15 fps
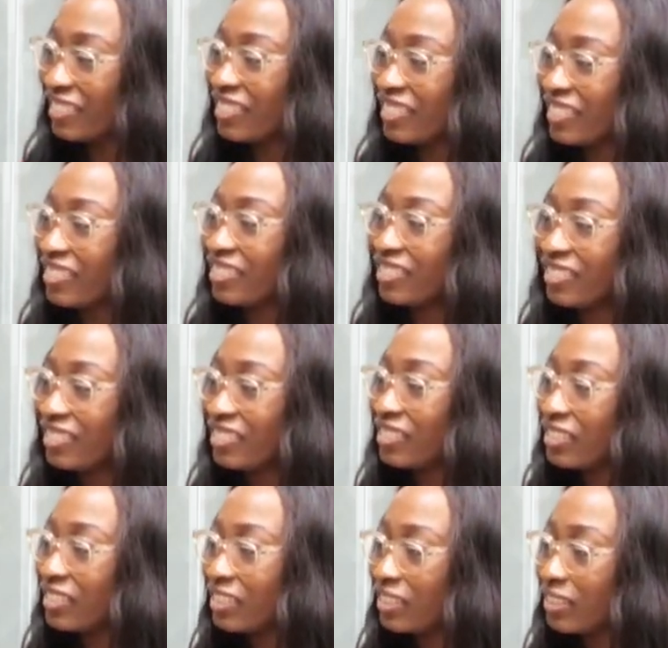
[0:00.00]

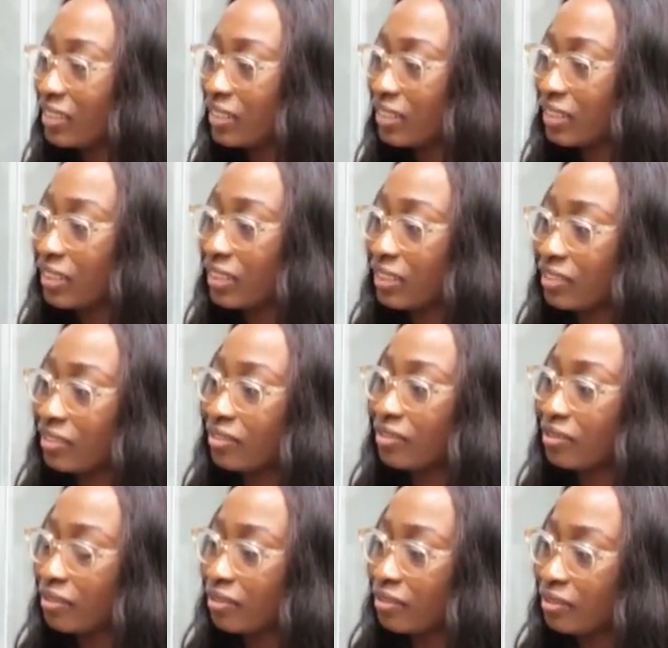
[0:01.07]

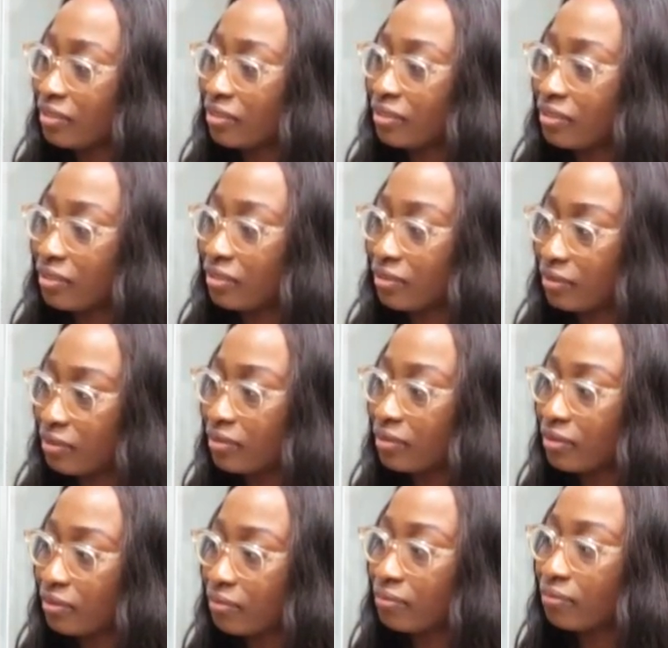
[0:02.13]

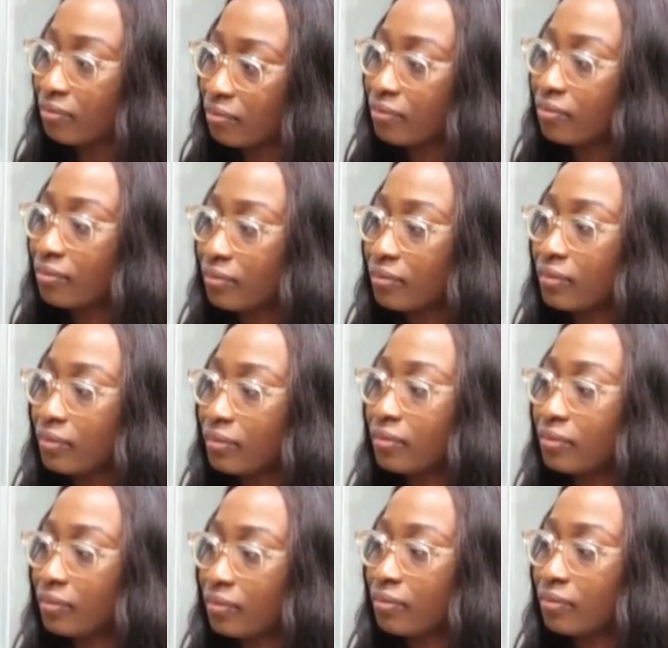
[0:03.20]

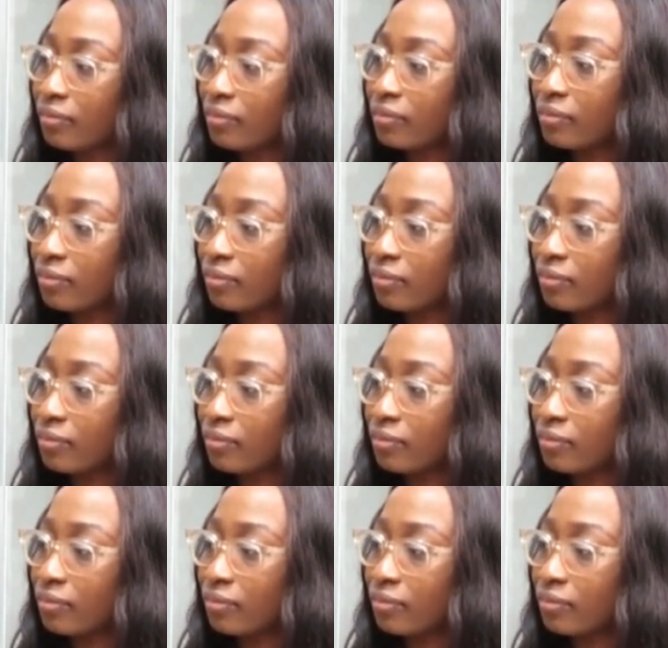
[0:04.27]
(not speaking)